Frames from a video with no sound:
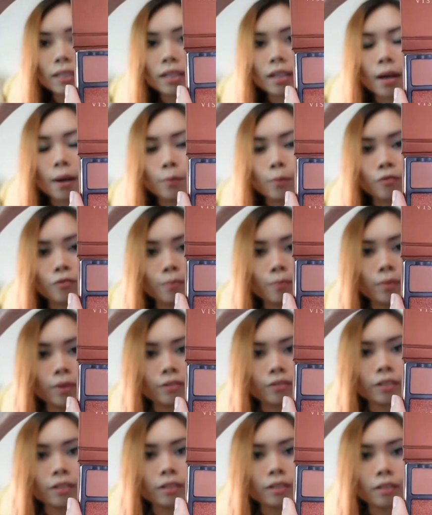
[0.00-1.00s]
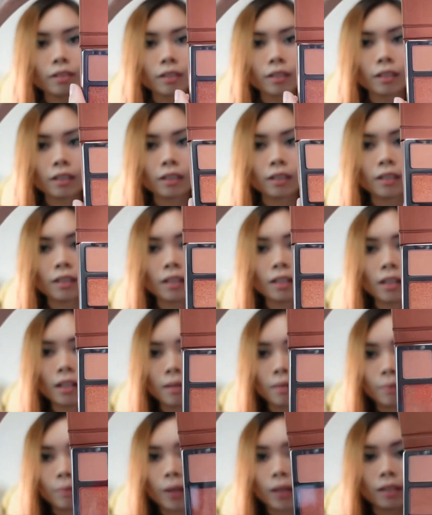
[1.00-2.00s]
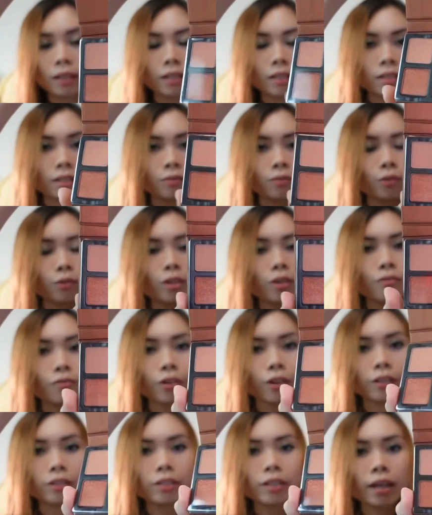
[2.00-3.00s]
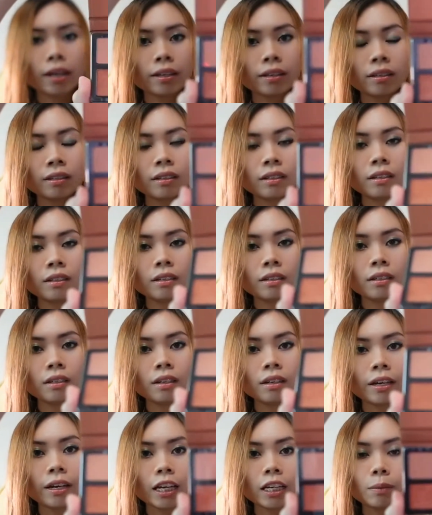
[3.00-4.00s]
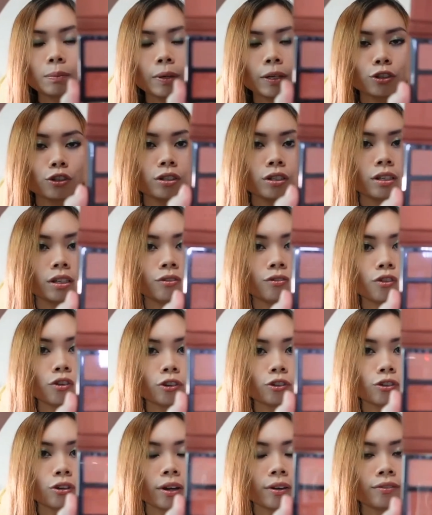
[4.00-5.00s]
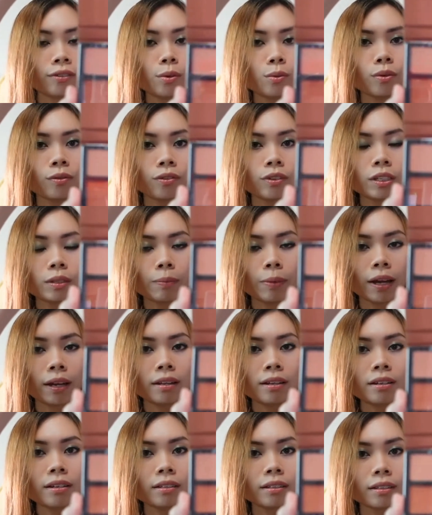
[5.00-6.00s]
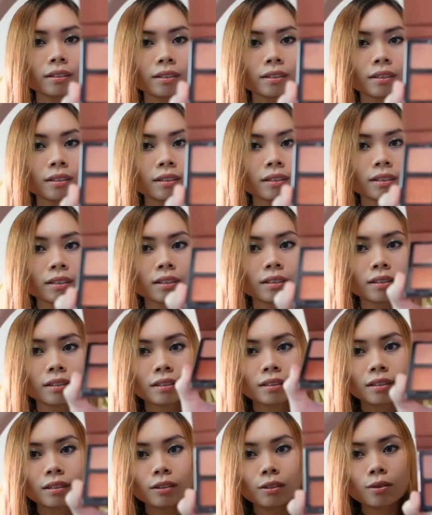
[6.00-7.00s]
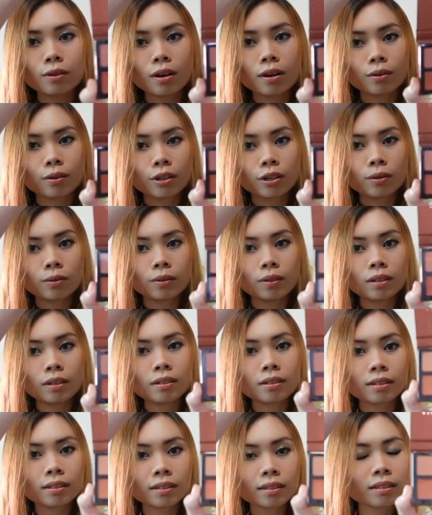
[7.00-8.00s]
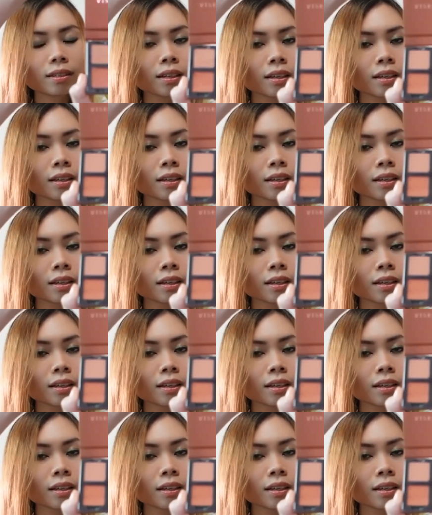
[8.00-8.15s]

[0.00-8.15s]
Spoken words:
come with a mirror, but it is really very handy, especially if you are traveling with this palette. Look how cute it is.